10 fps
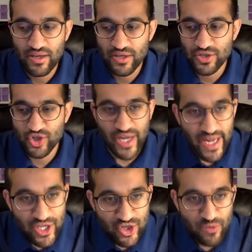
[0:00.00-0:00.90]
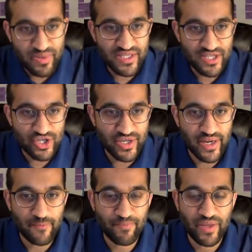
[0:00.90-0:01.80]
Change your positioning.
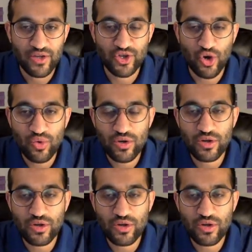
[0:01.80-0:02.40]
Don't